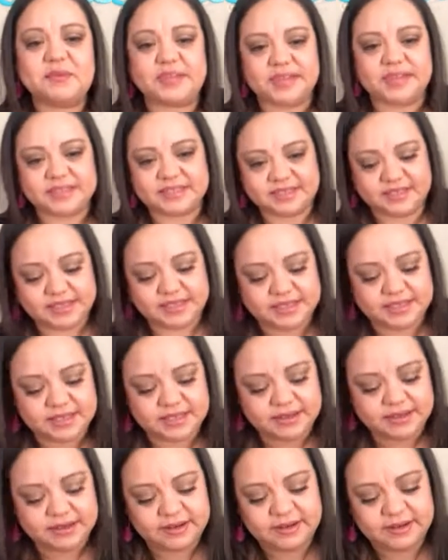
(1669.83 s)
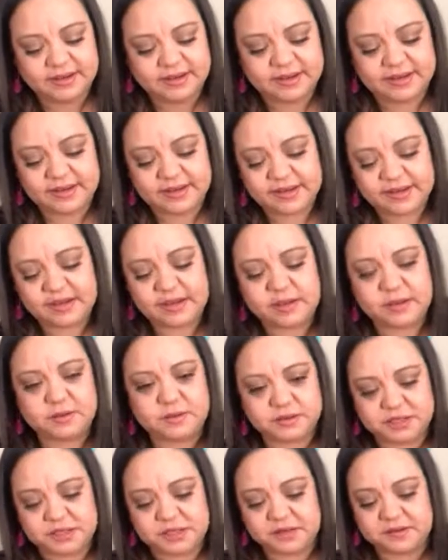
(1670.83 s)
Yes, that's it. Thank you,
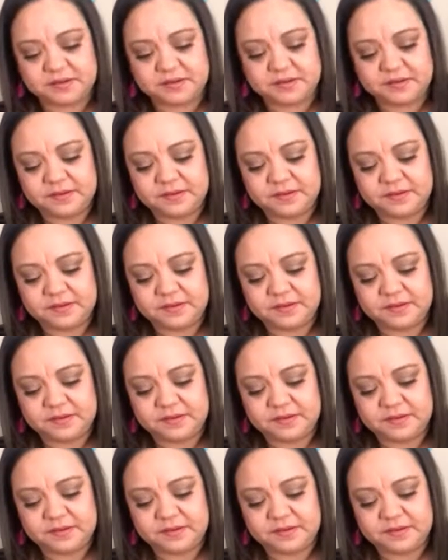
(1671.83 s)
Michelle.